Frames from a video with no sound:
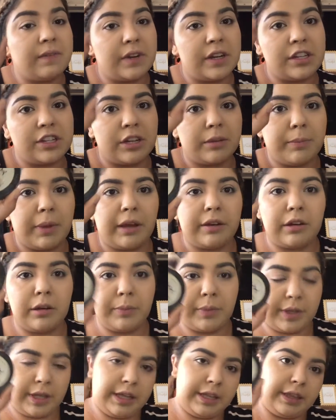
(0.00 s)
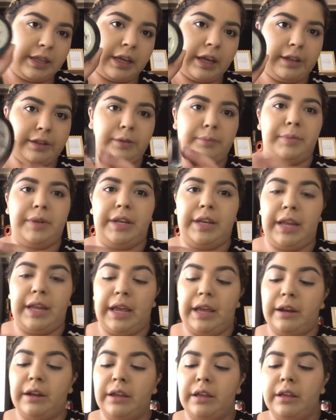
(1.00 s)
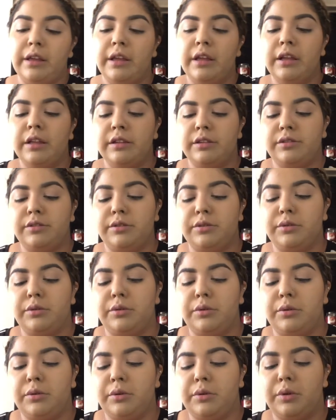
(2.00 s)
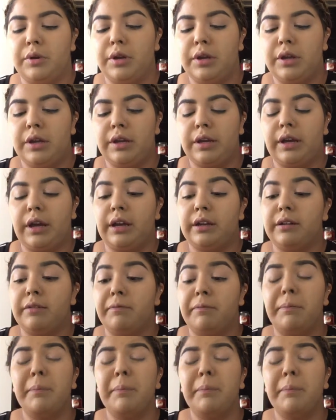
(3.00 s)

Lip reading: finishing powder, but in the color Banana, to kind of